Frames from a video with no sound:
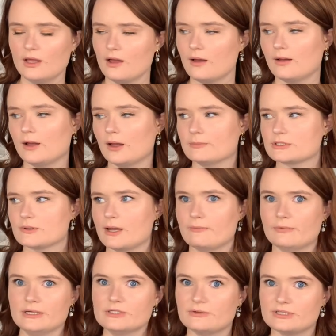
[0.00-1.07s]
Um, so I
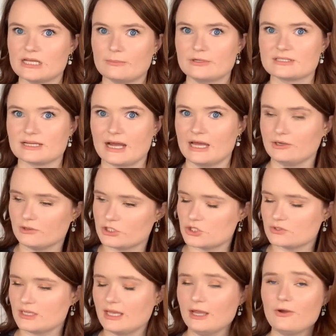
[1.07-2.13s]
went to her table and said hi to her and she was
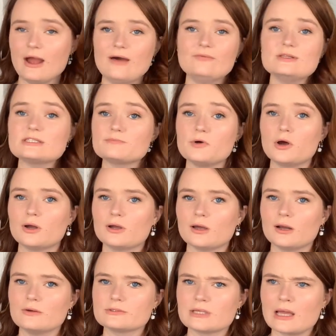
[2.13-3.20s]
like, here, have this book.
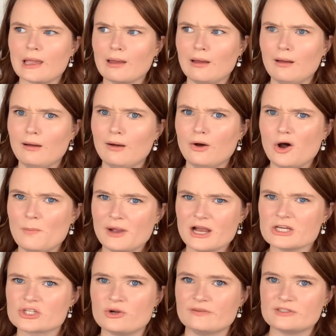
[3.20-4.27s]
And I was like, oh my gosh,
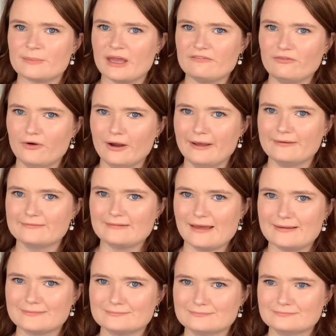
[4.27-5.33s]
you don't have to pay for it?
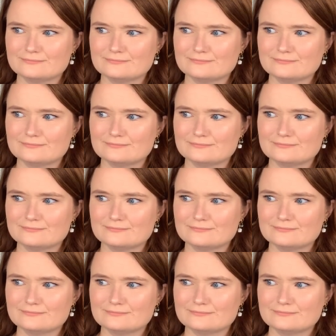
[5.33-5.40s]
Like,